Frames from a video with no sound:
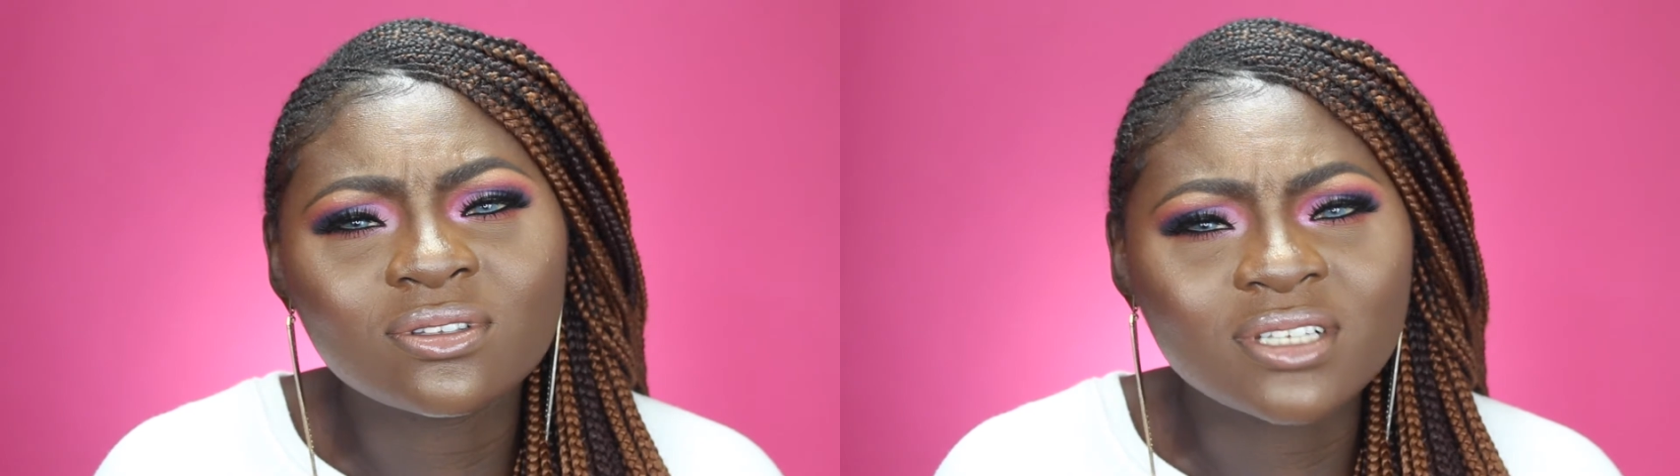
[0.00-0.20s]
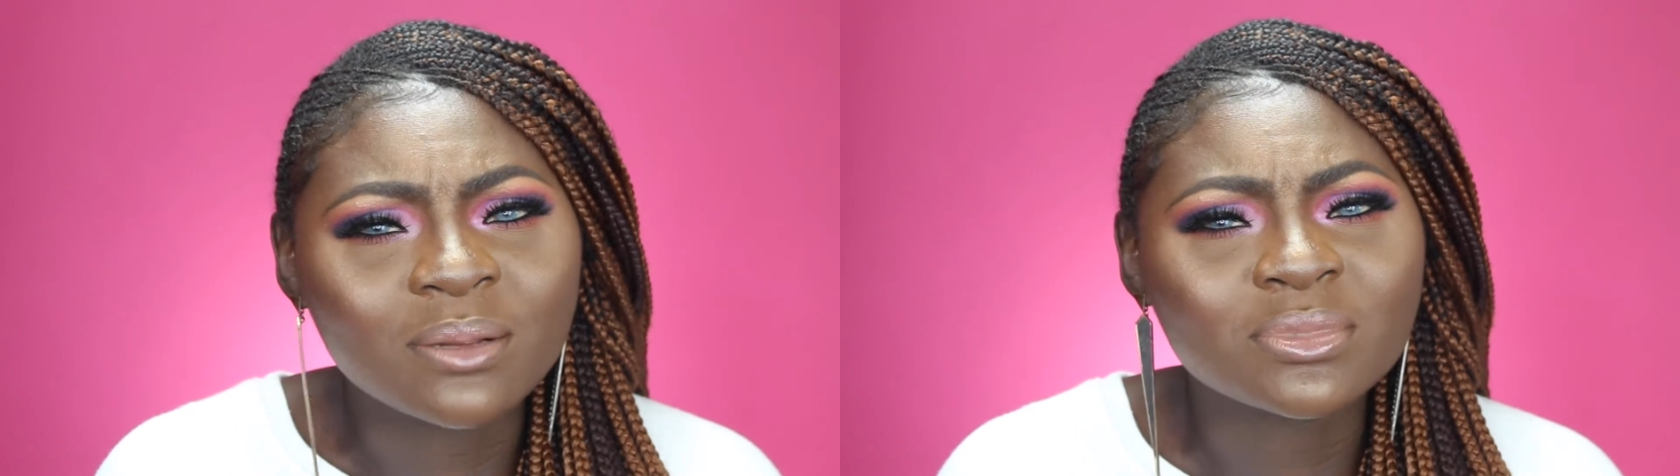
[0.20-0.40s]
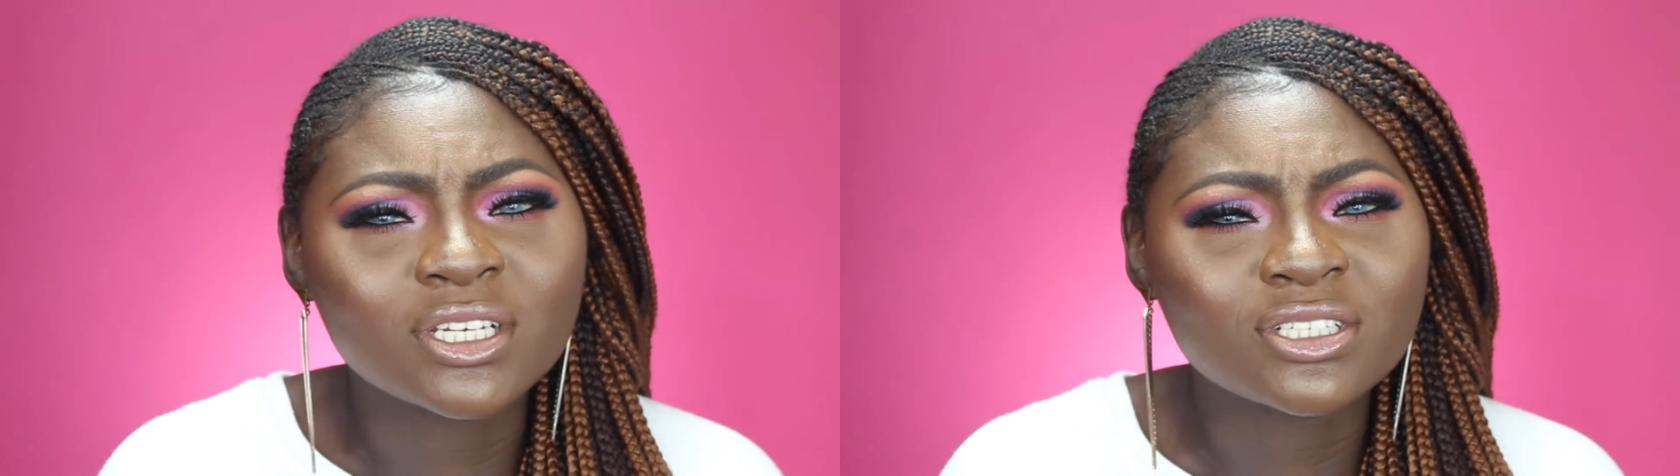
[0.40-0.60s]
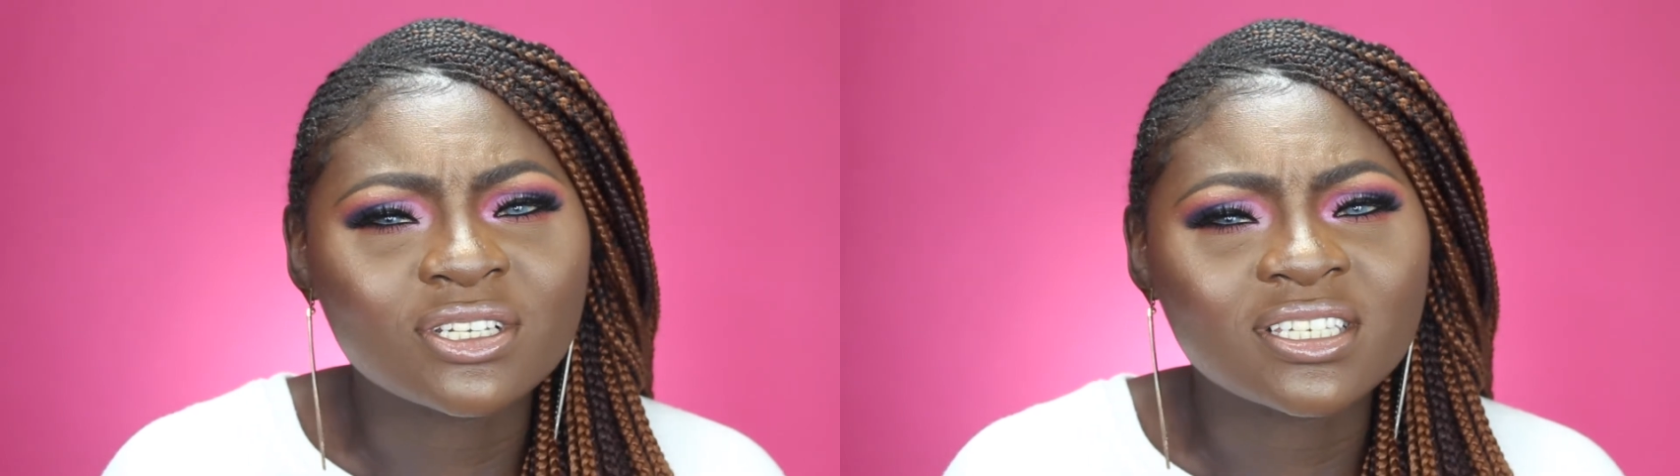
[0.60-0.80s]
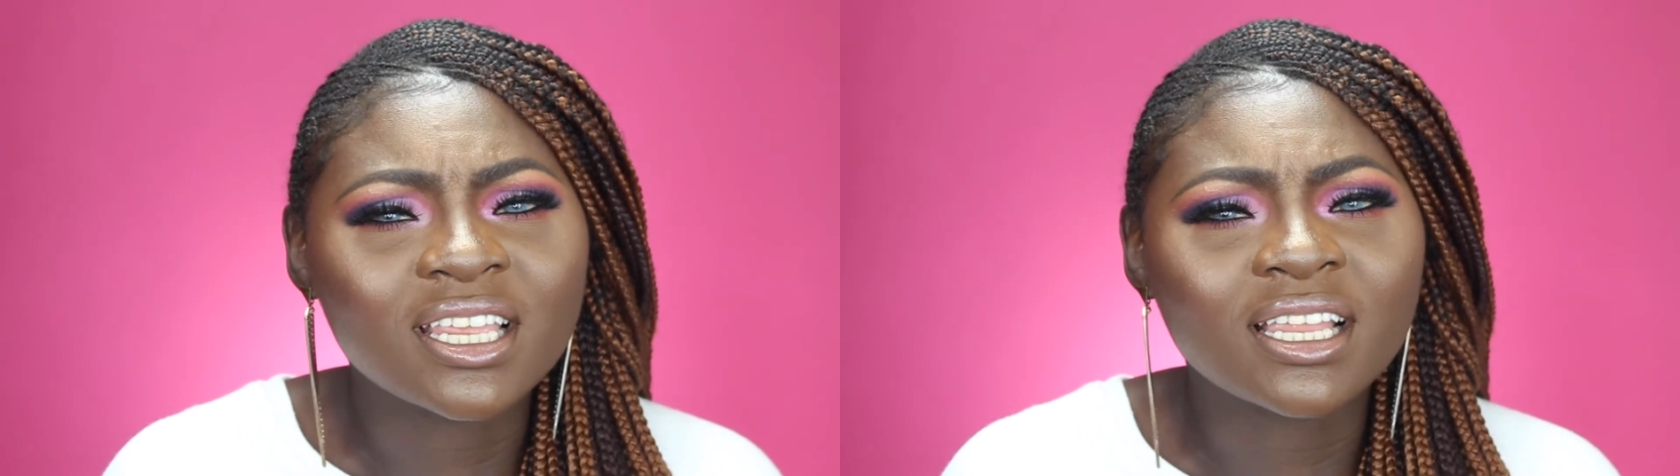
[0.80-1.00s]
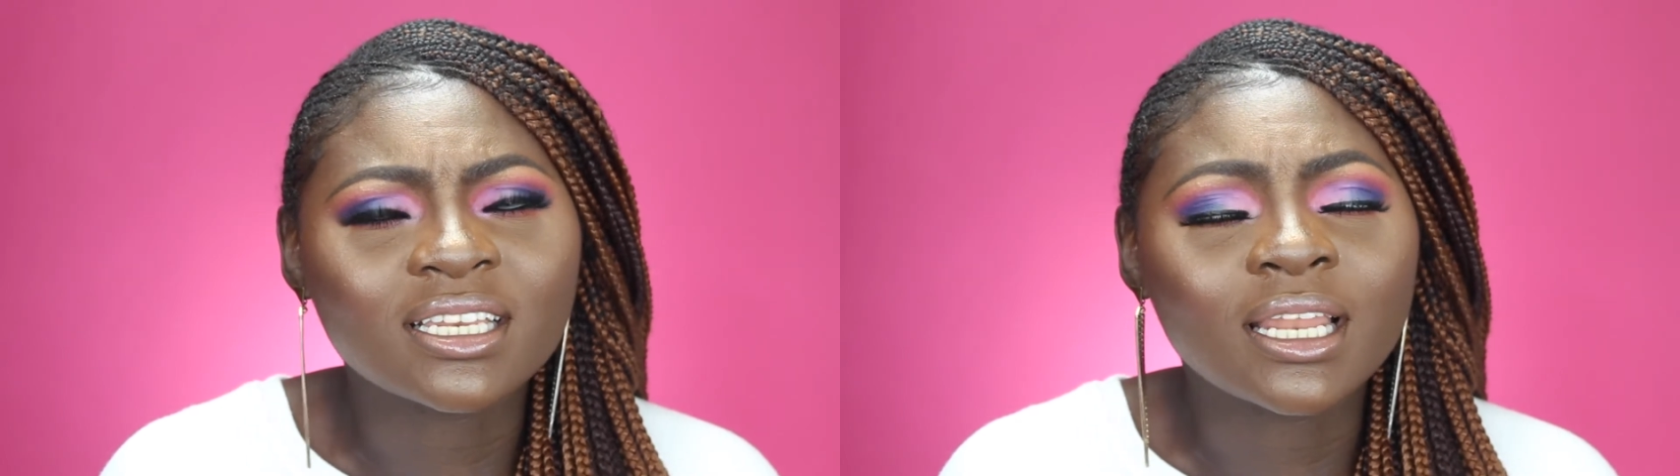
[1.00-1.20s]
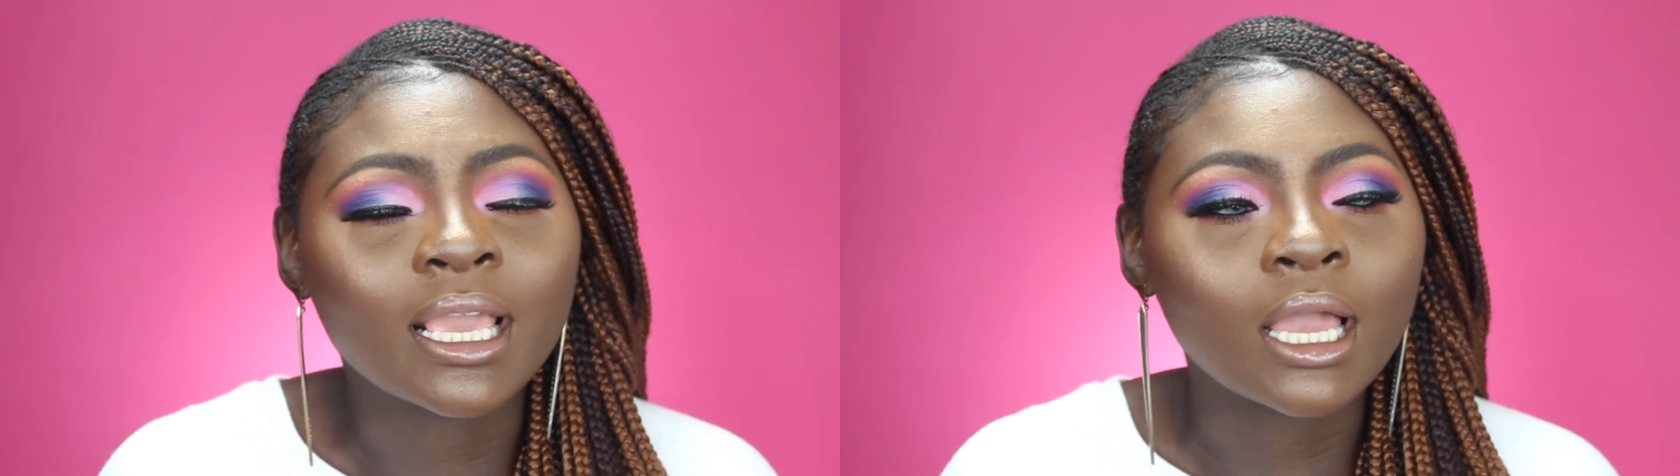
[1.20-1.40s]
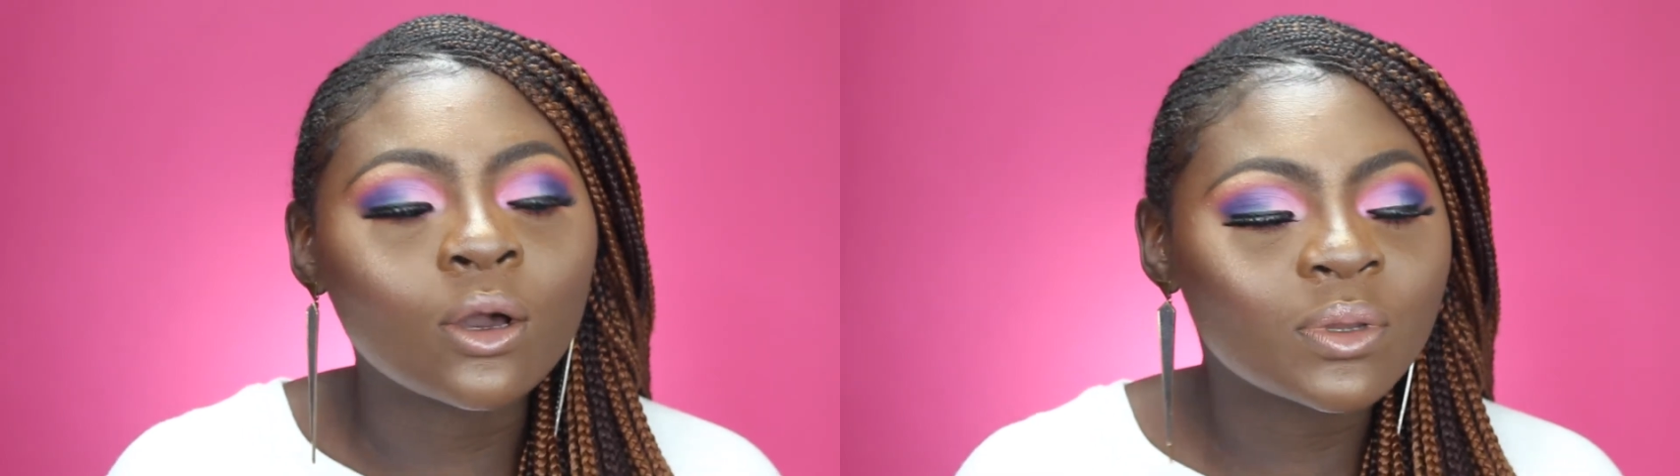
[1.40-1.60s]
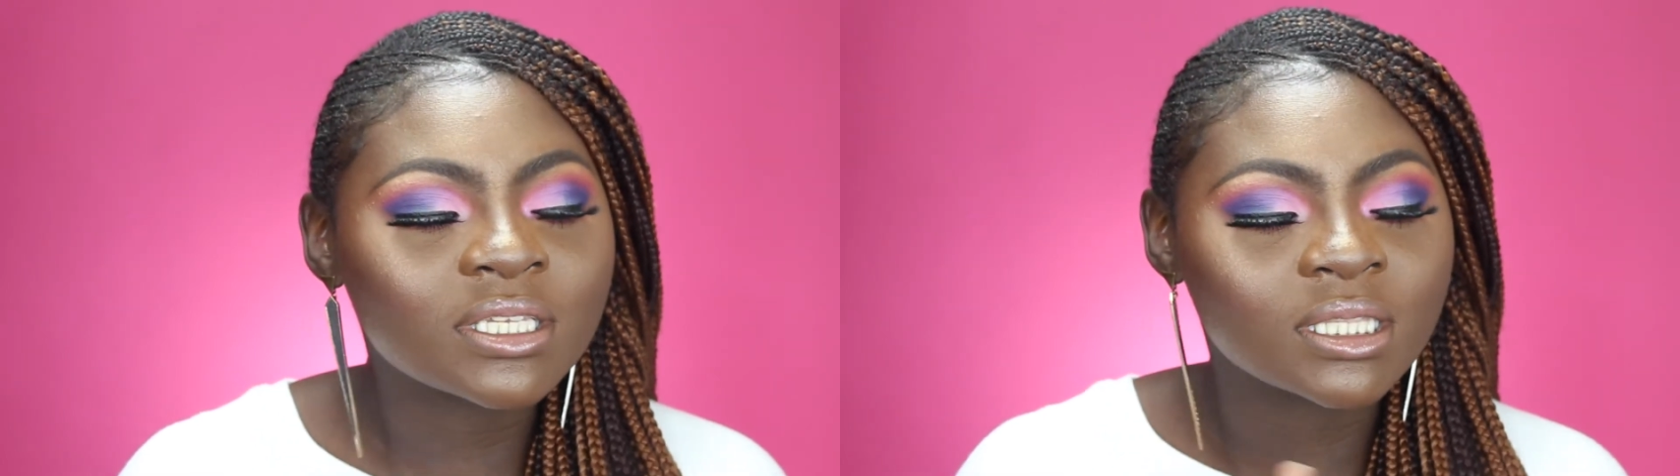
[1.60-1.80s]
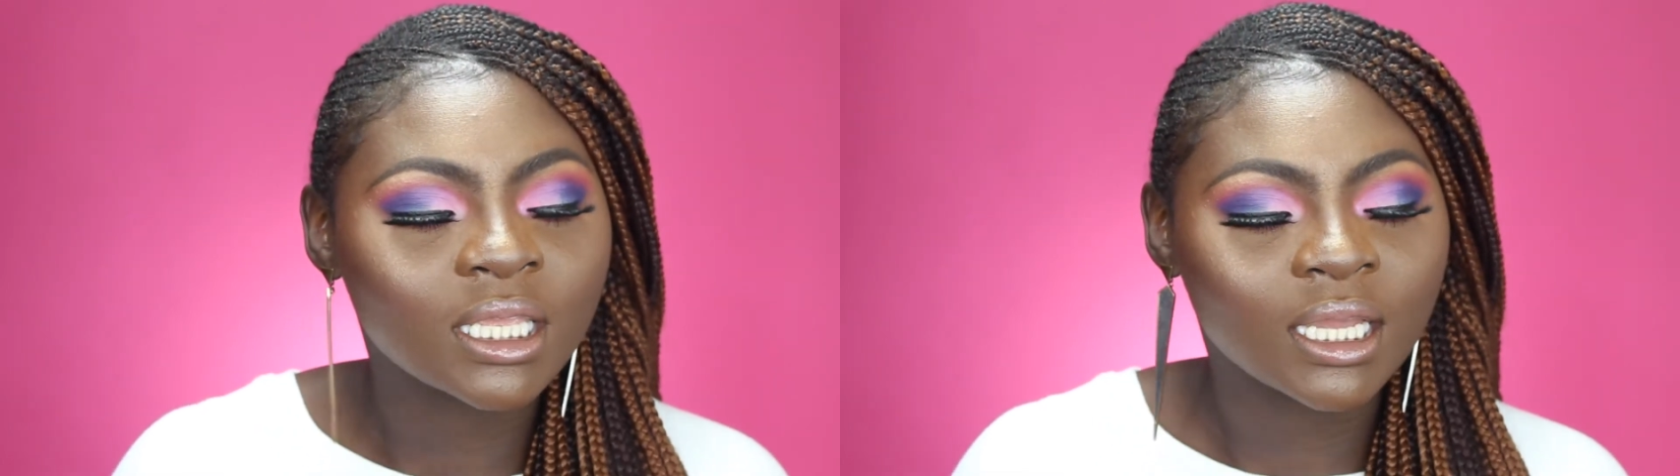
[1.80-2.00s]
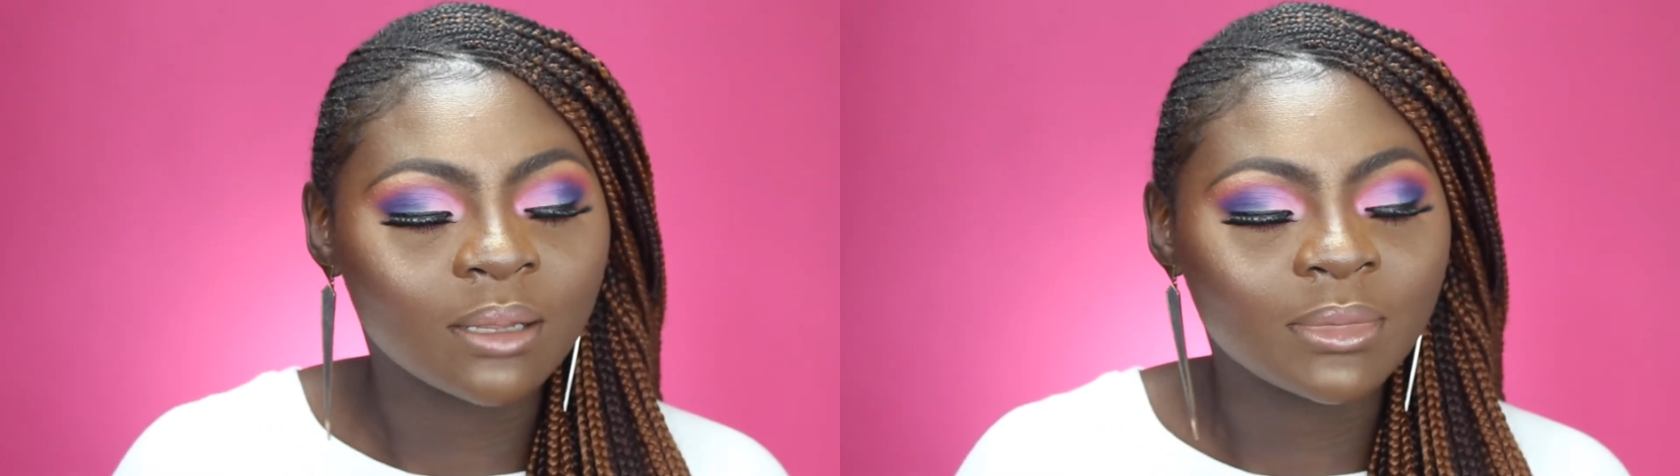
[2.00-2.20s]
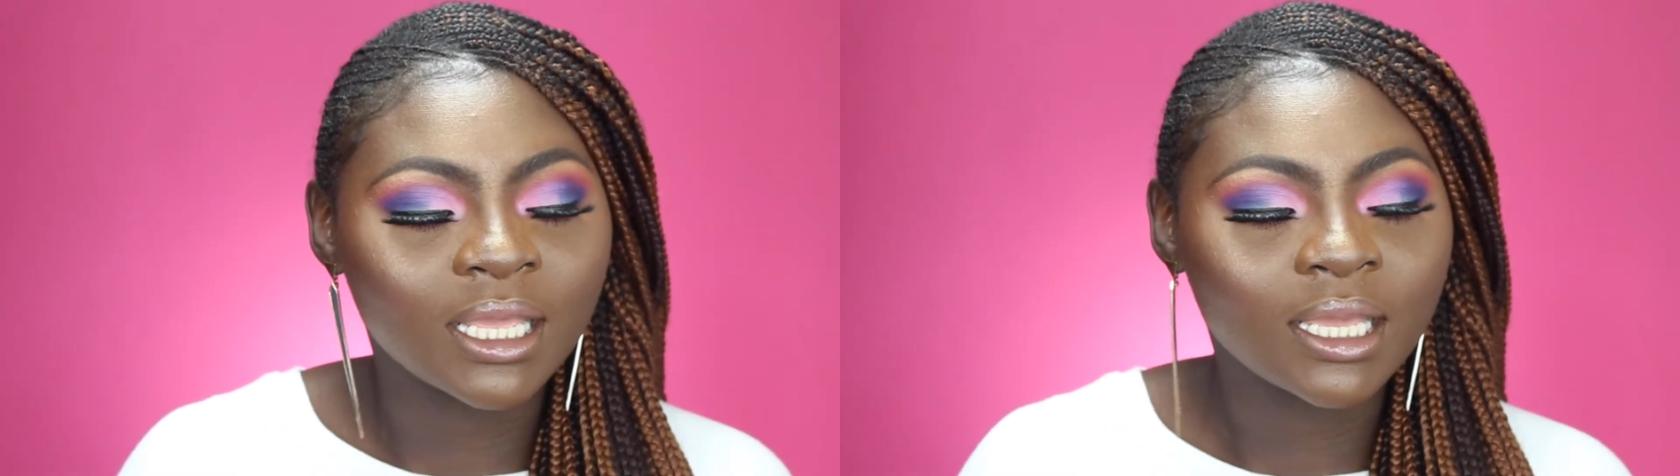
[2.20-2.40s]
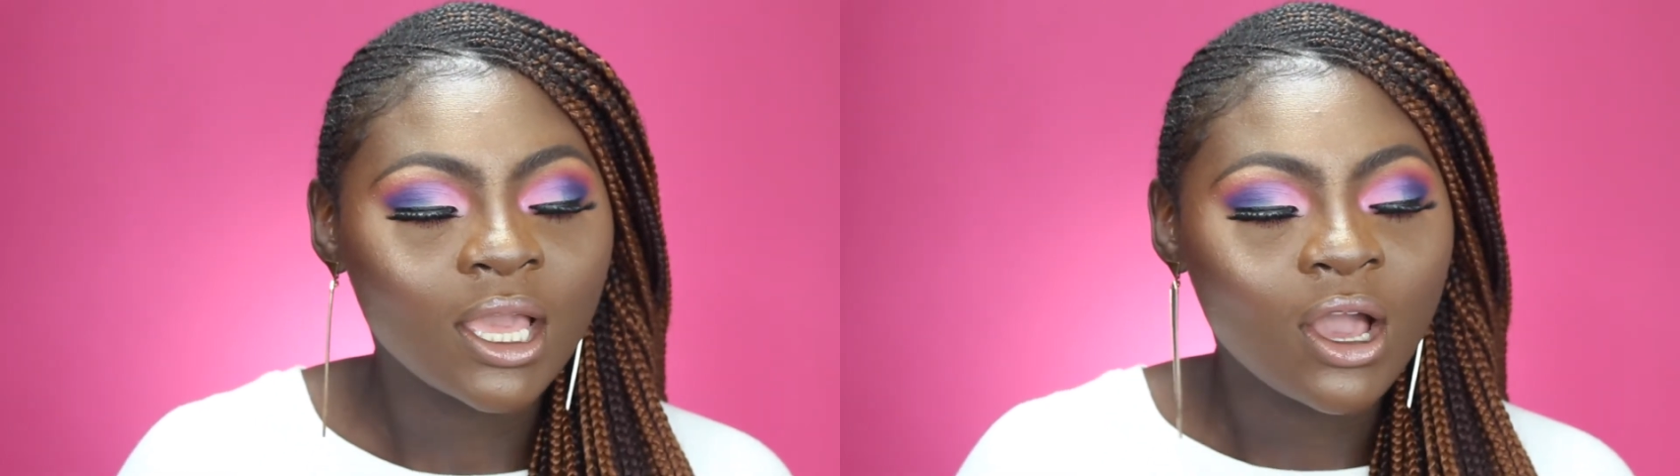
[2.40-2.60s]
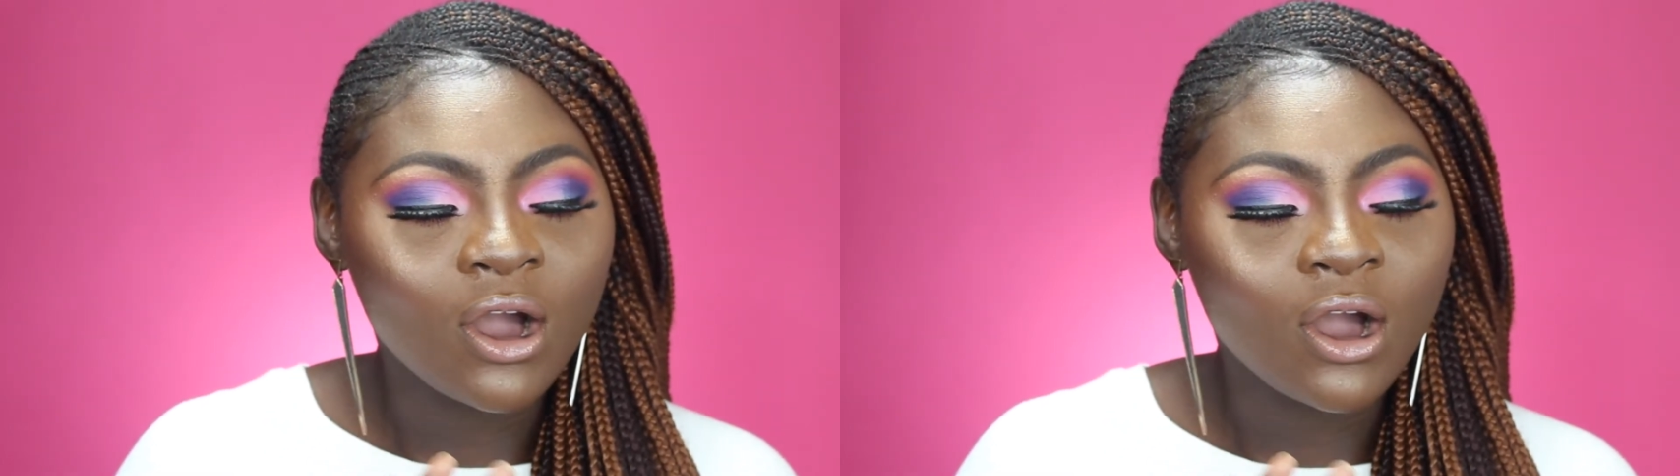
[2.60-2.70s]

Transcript: temptations here and there. Like I always think, I'm like,